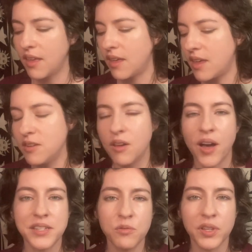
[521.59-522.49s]
And, you know,
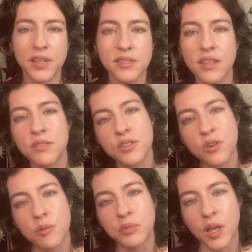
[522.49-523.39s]
I didn't realize that the
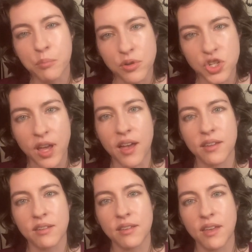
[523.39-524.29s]
term
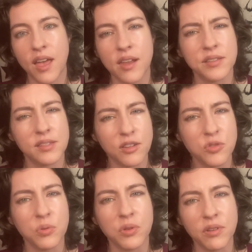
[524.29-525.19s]
lumberjack had a
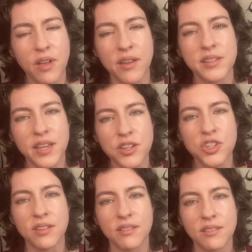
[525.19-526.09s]
sexual
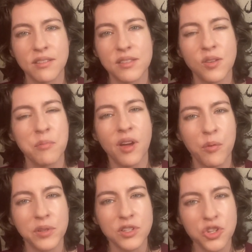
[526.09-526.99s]
connotation, so I'm not
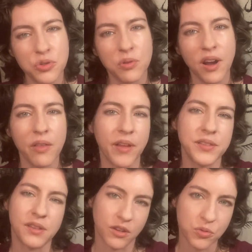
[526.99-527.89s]
really sure how
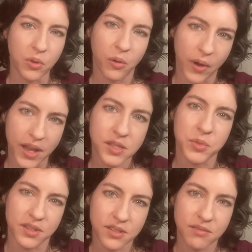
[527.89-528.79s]
that's sexual
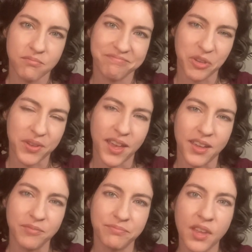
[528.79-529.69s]
harassment,
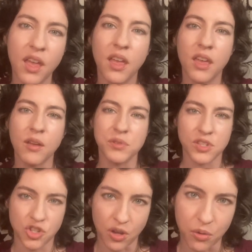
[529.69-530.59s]
okay? It was a
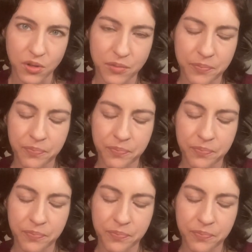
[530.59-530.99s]
joke.